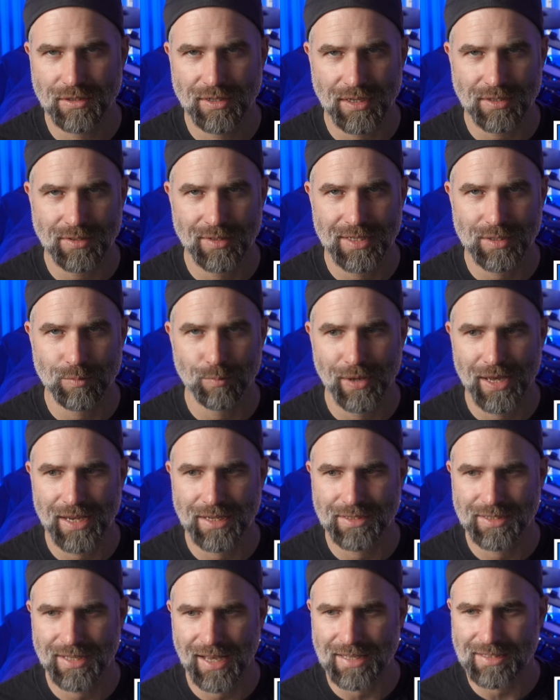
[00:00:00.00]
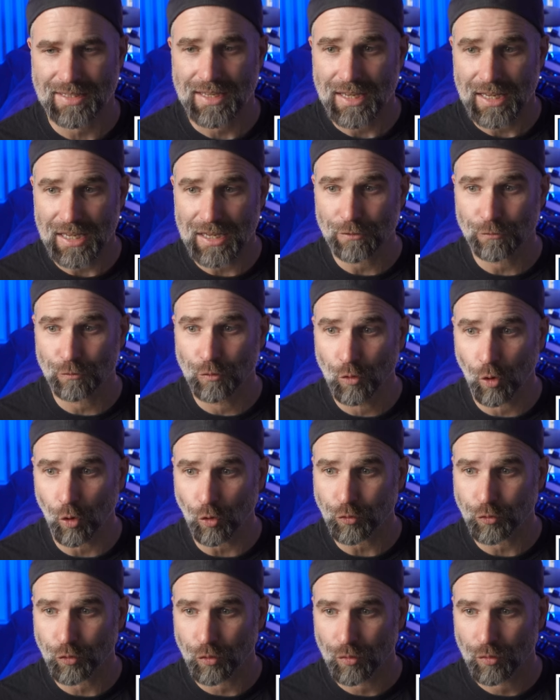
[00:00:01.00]
Does this make sense? If
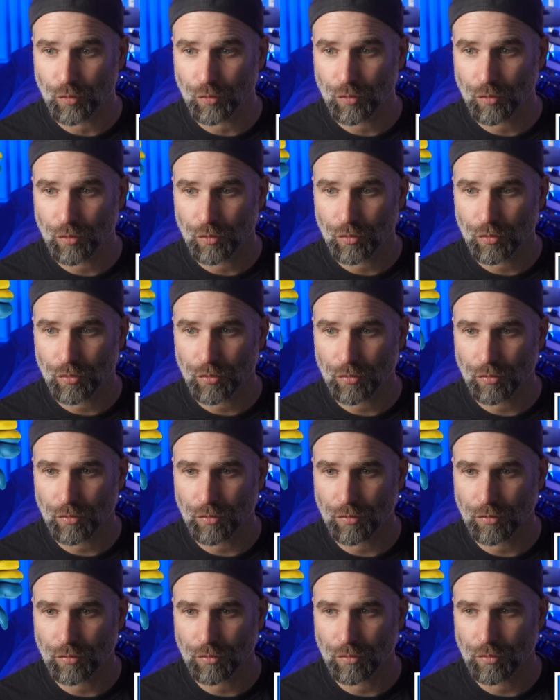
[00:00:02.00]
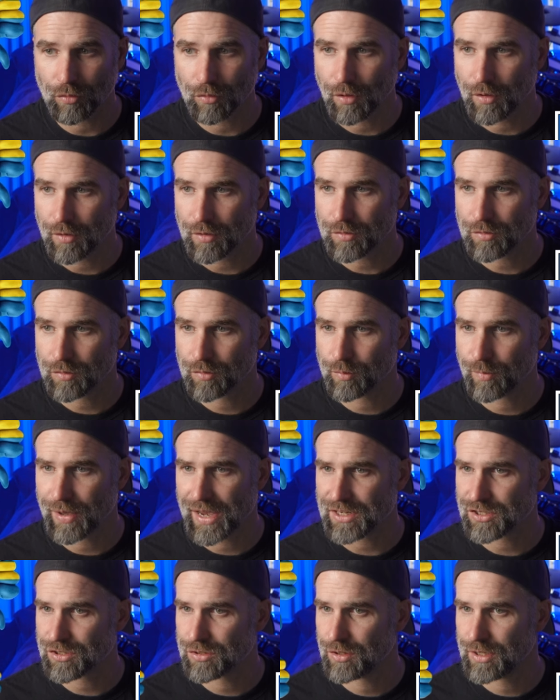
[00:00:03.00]
not,
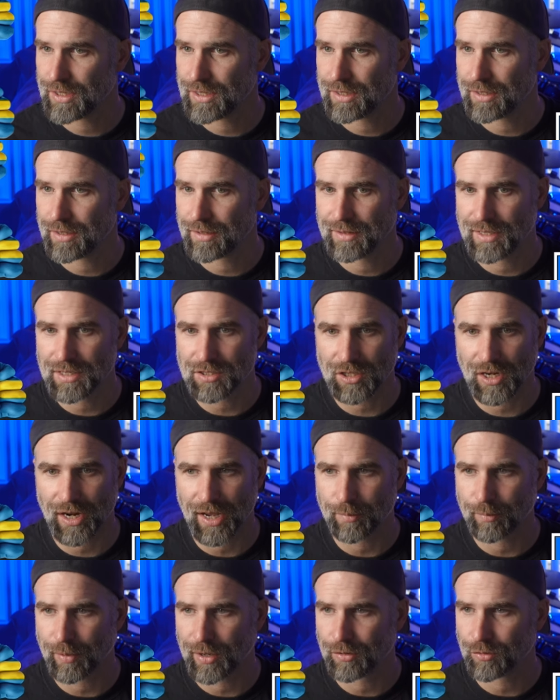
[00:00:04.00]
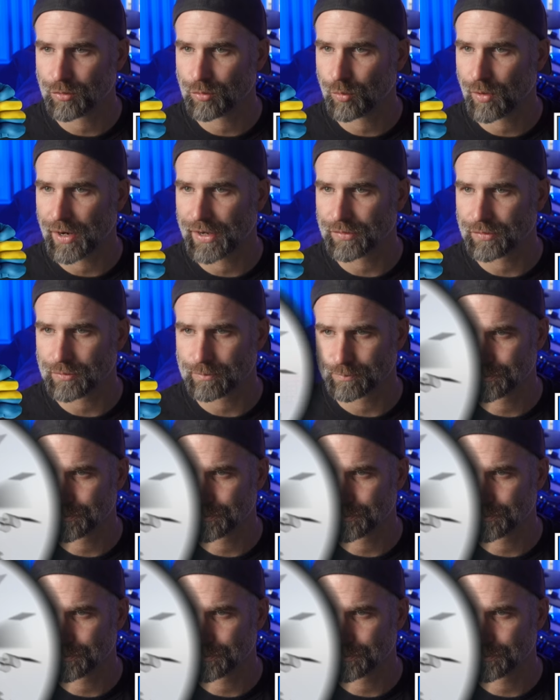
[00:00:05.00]
smash the dislike button twice.